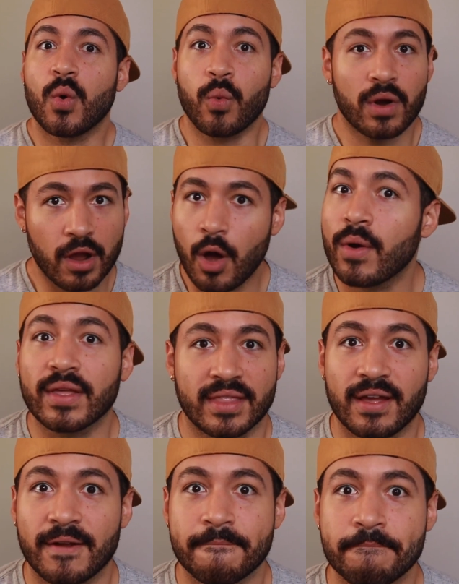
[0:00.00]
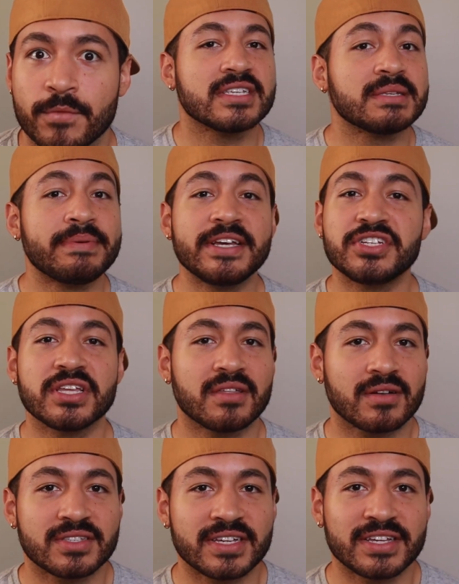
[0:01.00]
we're going there. This is
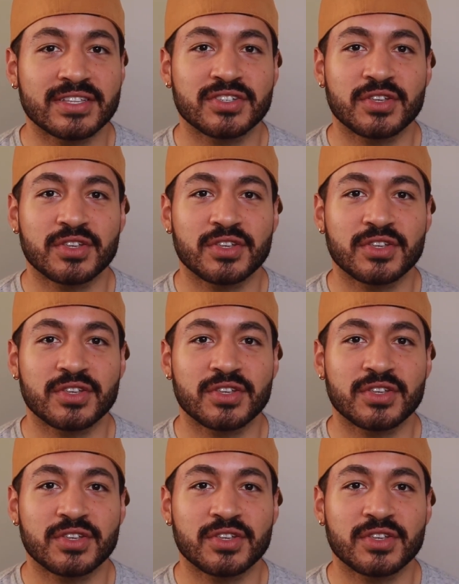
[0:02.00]
PG-13,